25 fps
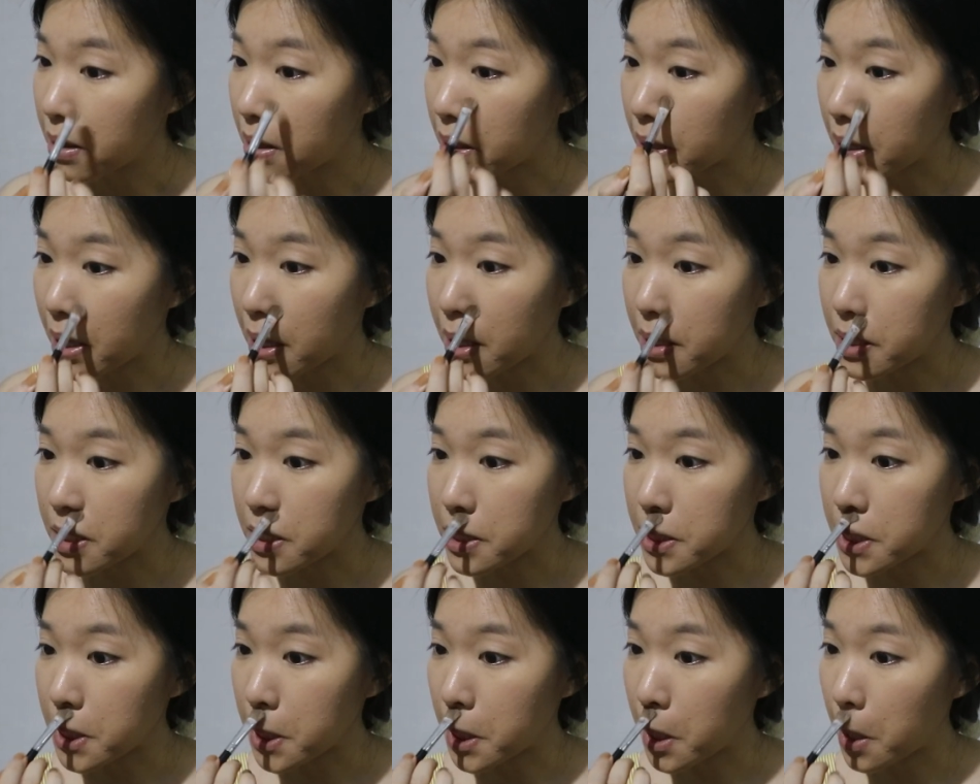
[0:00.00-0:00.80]
You get
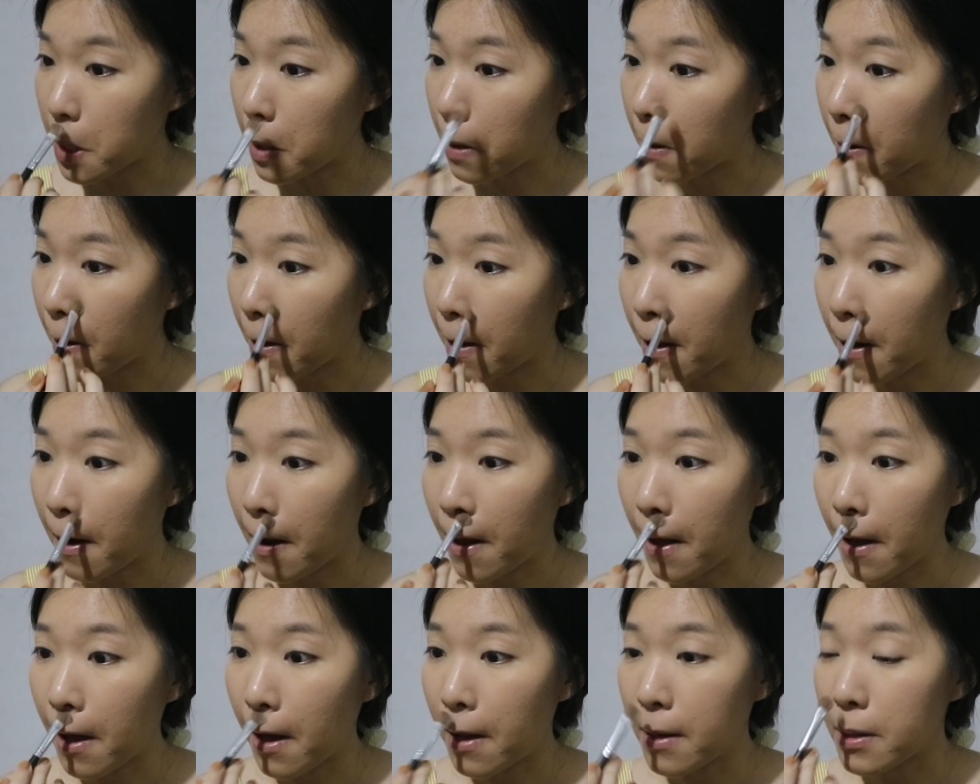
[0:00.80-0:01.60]
this thing
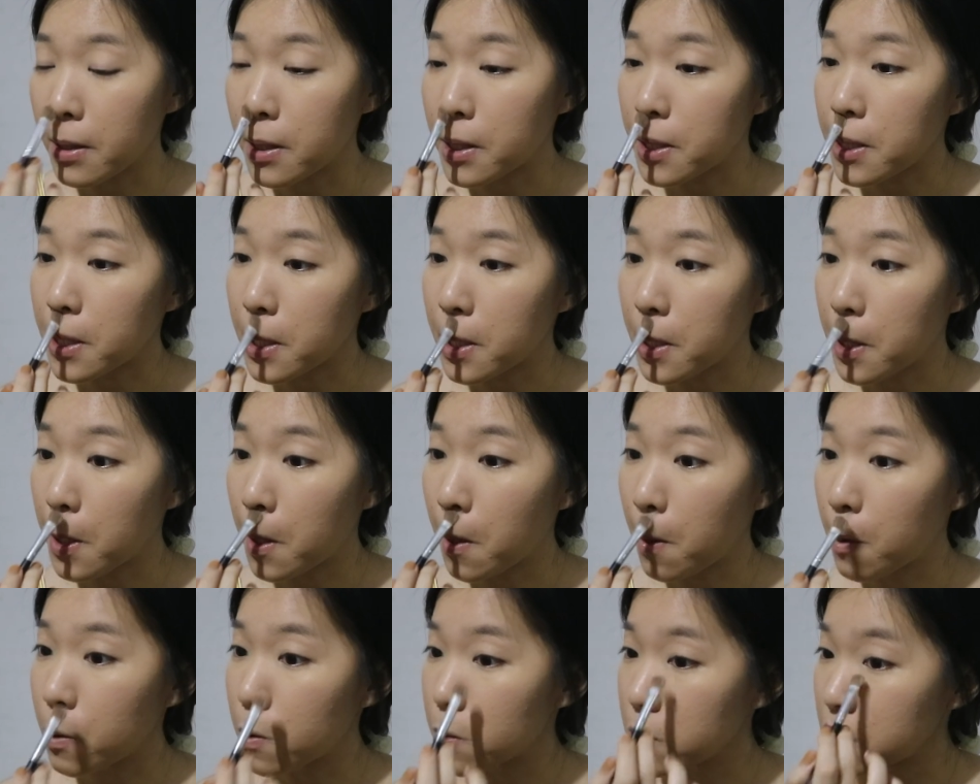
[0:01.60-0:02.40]
under the
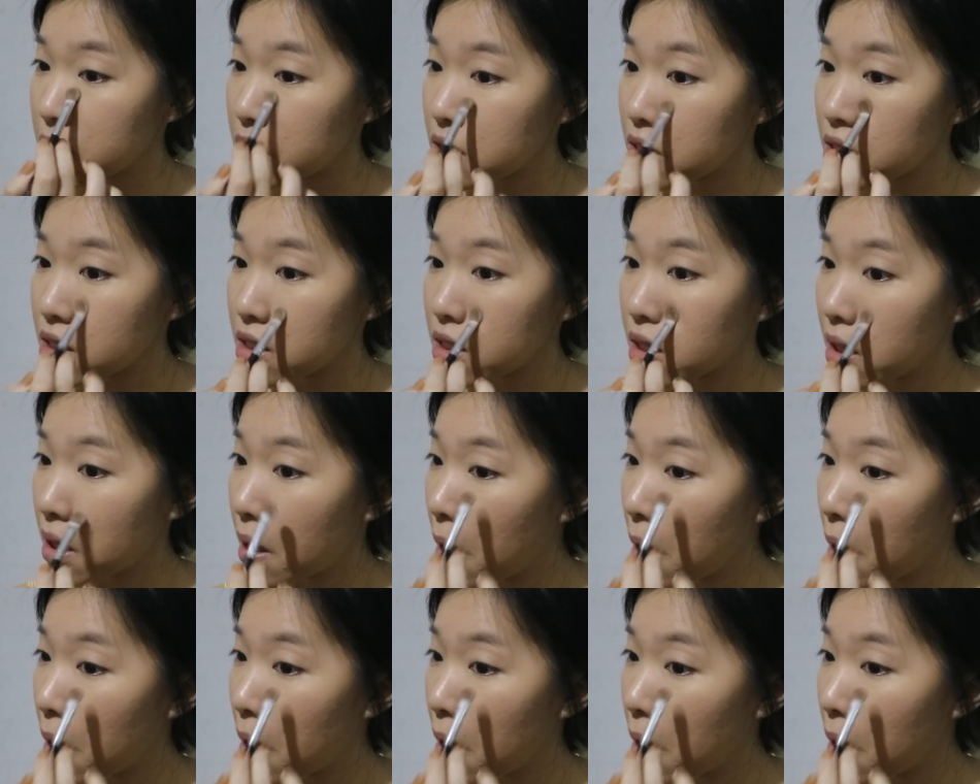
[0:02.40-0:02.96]
nose.